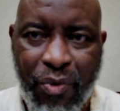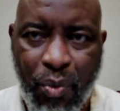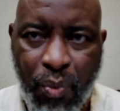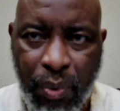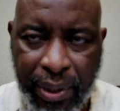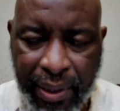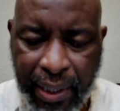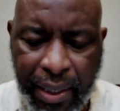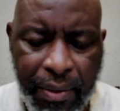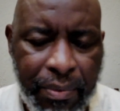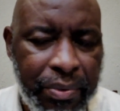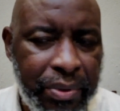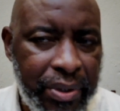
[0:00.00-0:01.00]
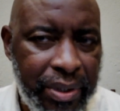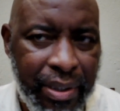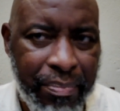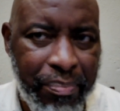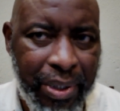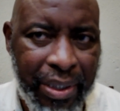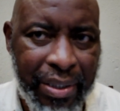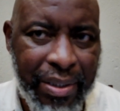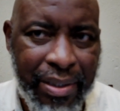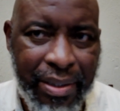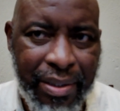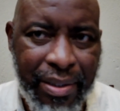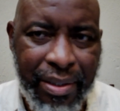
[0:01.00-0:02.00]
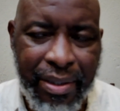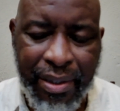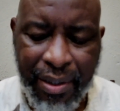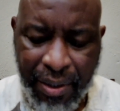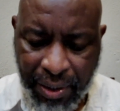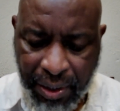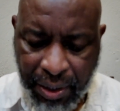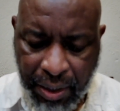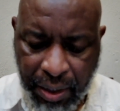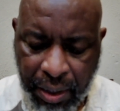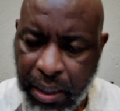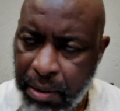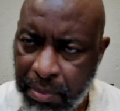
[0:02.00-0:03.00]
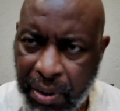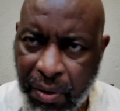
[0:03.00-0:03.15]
without the priests, there'll be